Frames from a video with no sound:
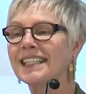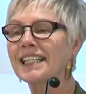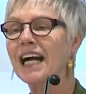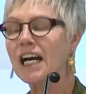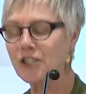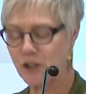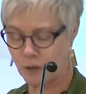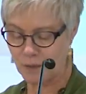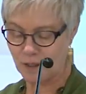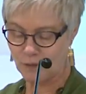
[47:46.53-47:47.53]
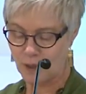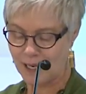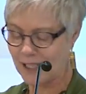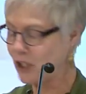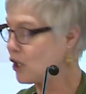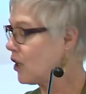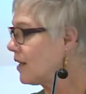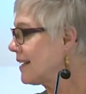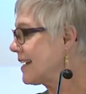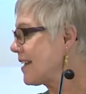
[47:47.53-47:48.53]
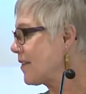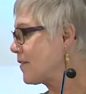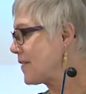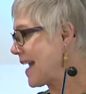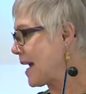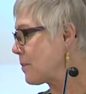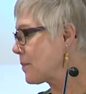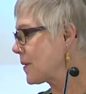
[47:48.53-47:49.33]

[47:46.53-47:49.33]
costume of what I call the vamp.